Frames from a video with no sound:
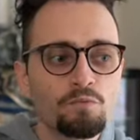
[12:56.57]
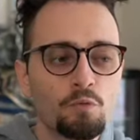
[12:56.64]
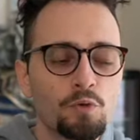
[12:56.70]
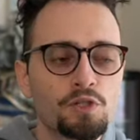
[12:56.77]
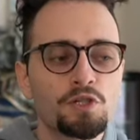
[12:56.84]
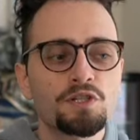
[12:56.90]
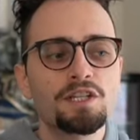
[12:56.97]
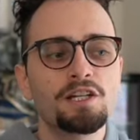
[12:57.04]

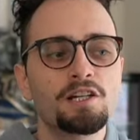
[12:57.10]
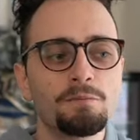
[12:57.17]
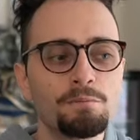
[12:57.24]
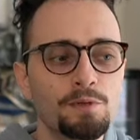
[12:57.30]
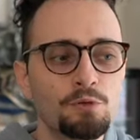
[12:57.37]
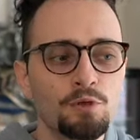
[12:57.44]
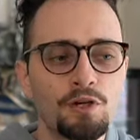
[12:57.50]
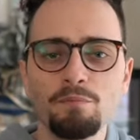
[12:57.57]
which is the
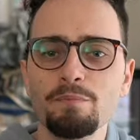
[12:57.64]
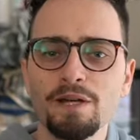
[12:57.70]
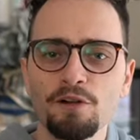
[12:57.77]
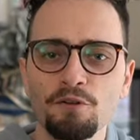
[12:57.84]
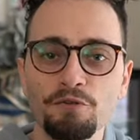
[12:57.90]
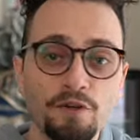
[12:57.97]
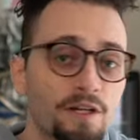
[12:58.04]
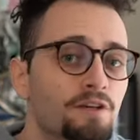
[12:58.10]
computer
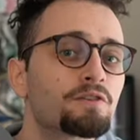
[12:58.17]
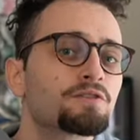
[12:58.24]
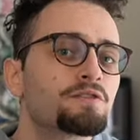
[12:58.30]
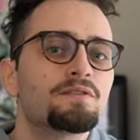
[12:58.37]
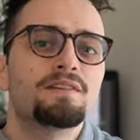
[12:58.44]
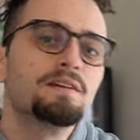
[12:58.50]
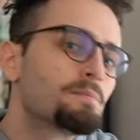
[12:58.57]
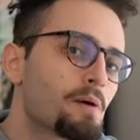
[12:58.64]
middle finger
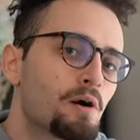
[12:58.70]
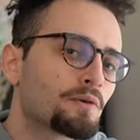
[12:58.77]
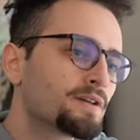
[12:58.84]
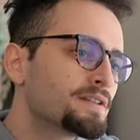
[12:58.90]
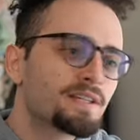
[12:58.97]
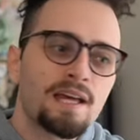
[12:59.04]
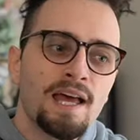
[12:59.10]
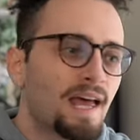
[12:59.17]
to the
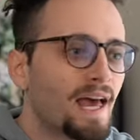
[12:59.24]
opponent.